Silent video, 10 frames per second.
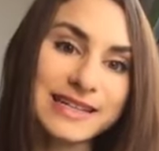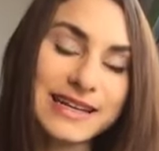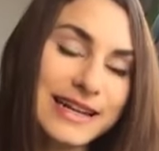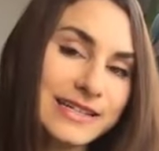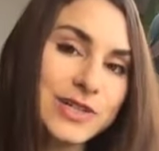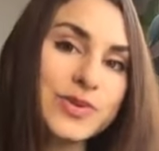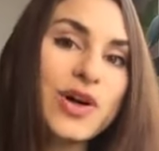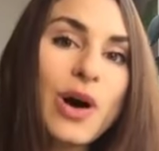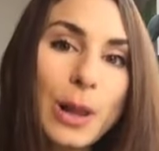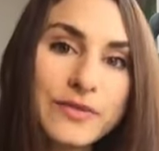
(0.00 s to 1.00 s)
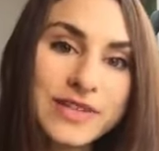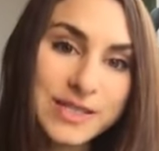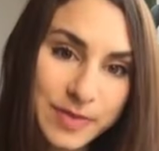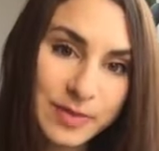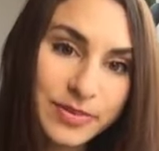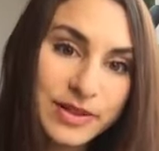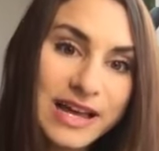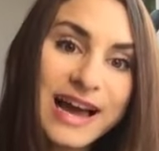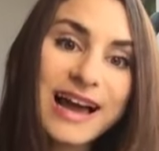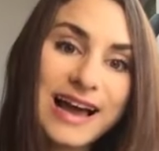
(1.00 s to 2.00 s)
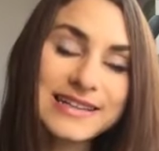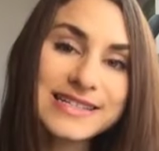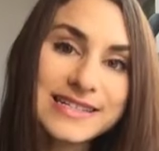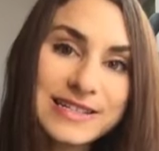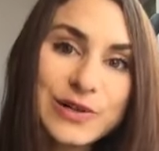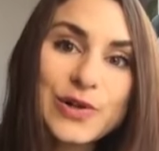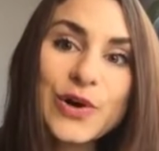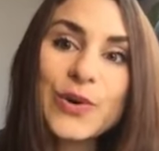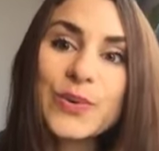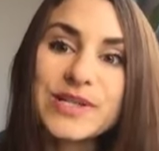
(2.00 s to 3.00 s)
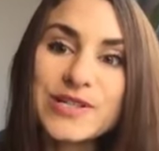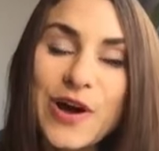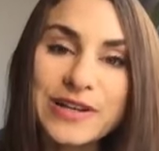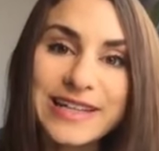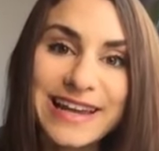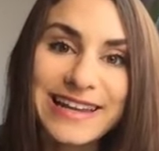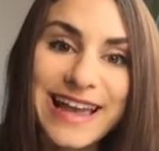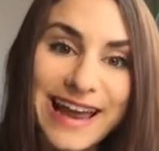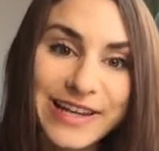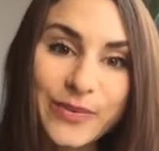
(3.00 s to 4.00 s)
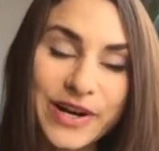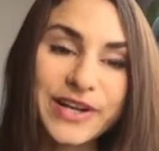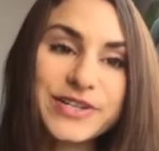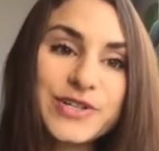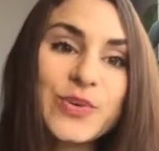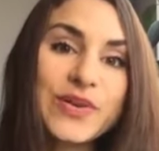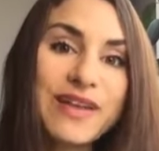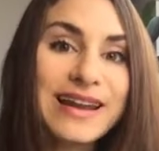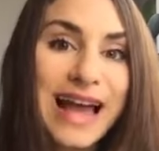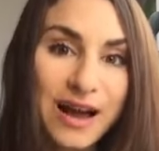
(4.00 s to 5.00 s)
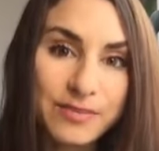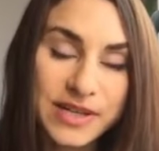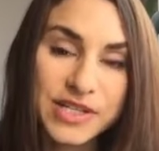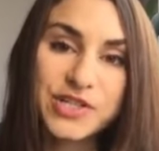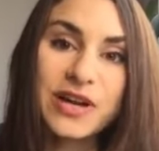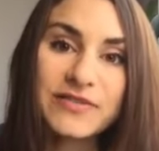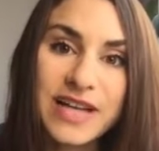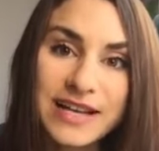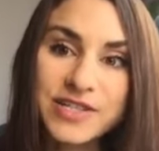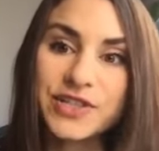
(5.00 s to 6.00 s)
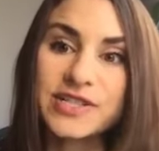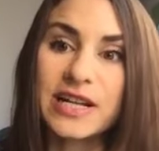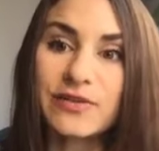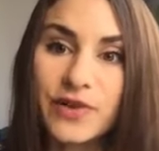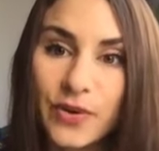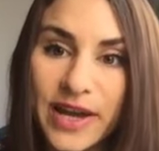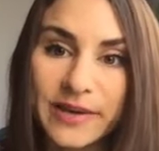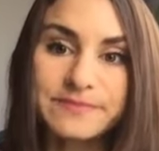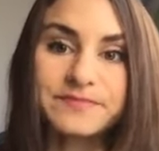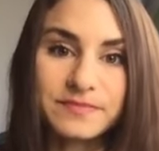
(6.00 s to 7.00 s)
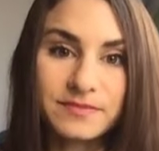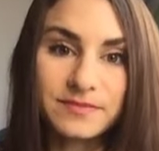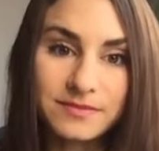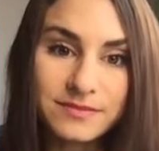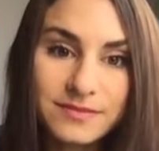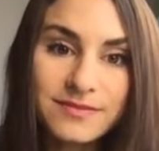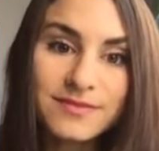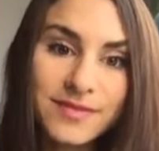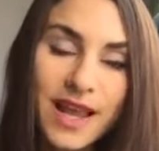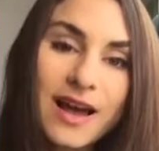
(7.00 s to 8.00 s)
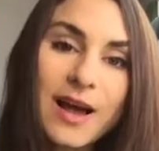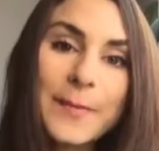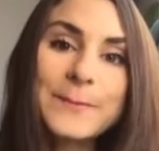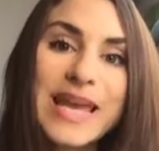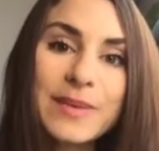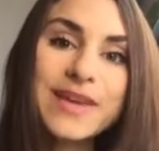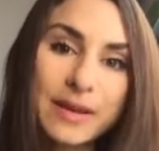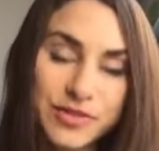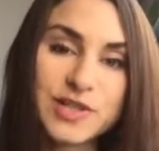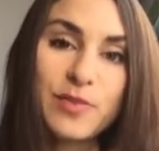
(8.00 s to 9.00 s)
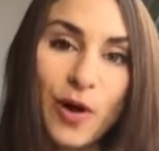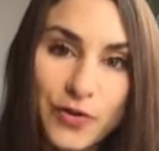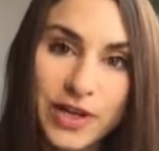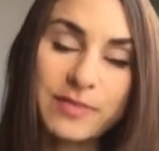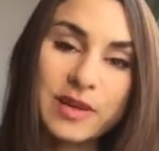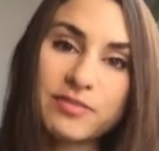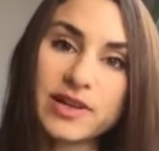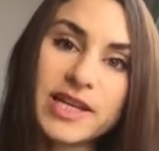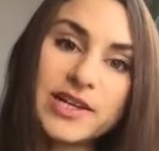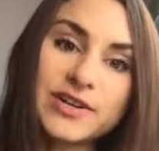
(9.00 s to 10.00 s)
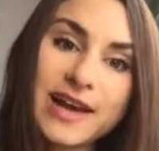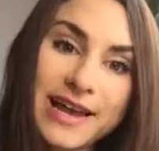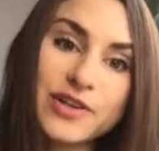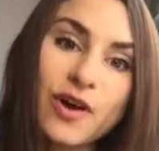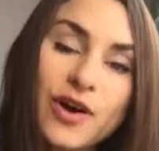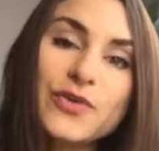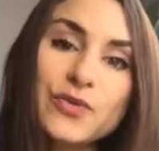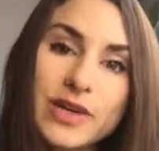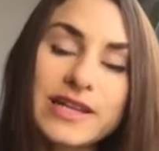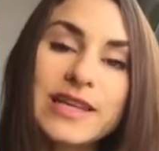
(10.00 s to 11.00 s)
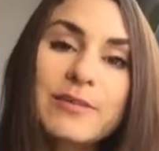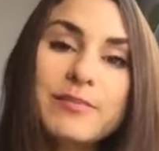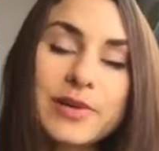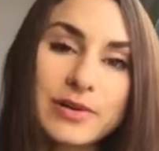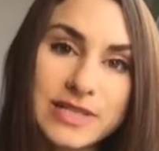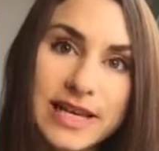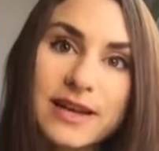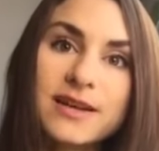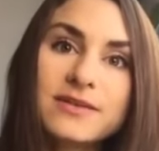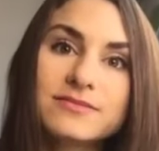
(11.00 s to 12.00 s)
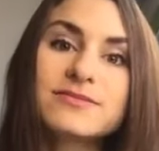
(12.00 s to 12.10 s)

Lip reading: and connected with all of these people and still was not getting anywhere. So when that happens, you have to ask yourself, okay, maybe I'm just bothering people here and not really building